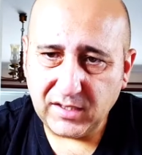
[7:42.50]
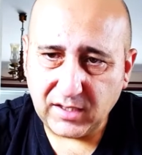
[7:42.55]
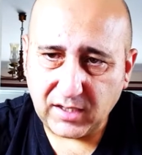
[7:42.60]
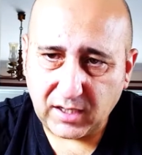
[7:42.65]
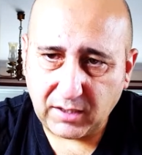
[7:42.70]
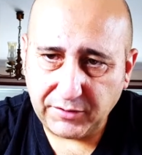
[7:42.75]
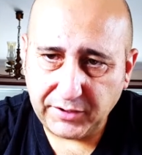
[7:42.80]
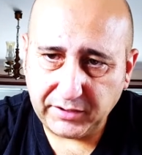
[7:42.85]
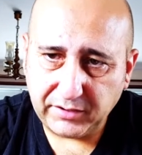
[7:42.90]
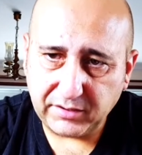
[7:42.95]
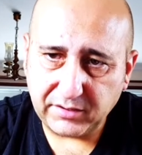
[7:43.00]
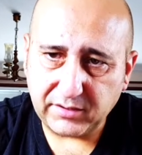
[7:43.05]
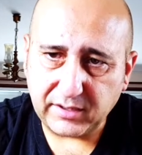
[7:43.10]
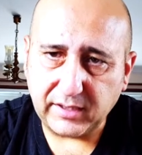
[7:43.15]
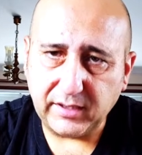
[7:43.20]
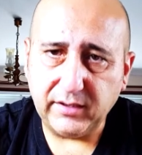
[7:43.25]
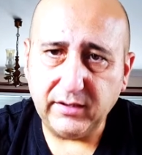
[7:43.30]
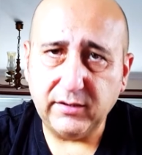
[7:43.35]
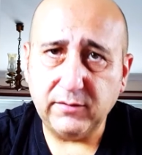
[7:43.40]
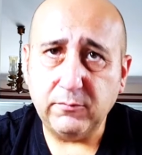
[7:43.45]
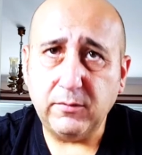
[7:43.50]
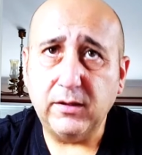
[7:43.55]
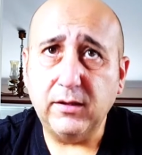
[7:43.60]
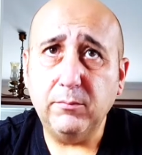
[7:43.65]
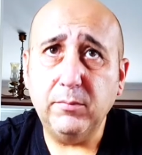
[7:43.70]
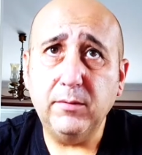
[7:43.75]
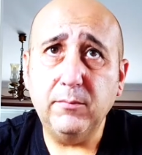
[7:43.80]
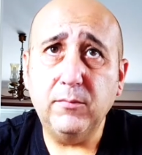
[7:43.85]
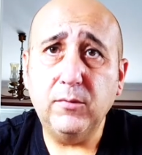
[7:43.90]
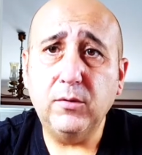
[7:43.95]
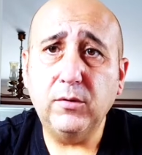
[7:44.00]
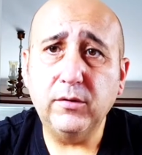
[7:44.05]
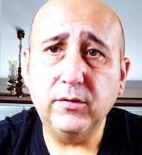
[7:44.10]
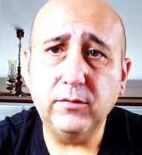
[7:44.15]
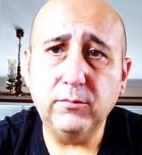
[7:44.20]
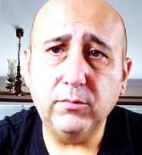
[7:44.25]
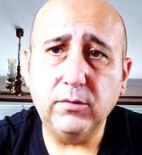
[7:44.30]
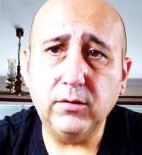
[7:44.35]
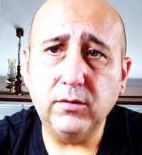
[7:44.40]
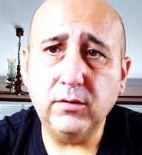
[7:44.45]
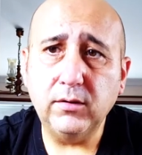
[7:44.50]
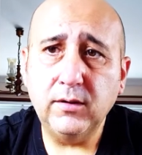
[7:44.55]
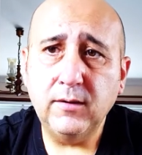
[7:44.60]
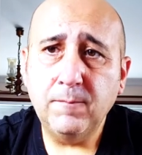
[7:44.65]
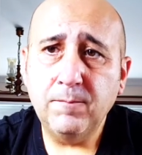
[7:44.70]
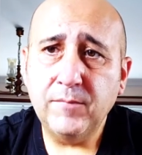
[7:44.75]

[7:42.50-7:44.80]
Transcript: I'll need to study this one a bit more as well.